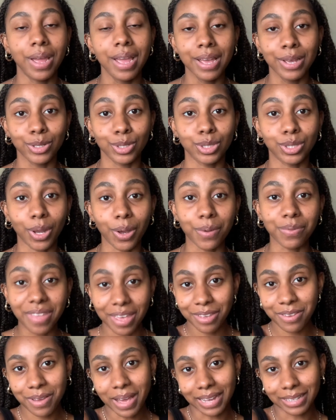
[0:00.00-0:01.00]
So thank
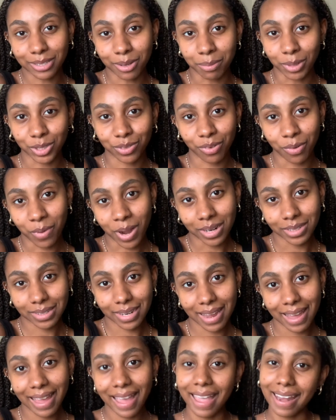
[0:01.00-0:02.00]
you guys so much for
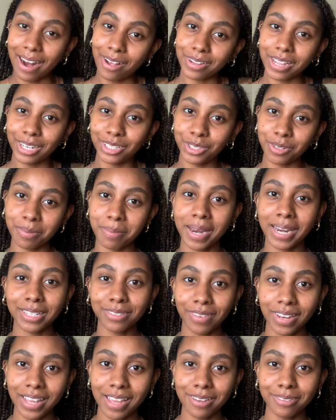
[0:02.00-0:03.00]
watching, and I'll catch you in my next
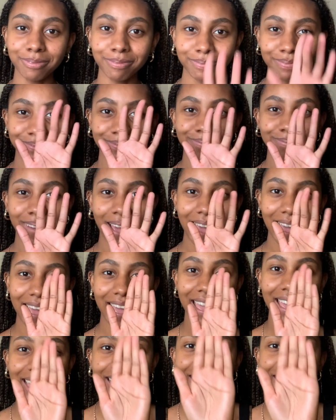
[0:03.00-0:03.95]
video. Bye.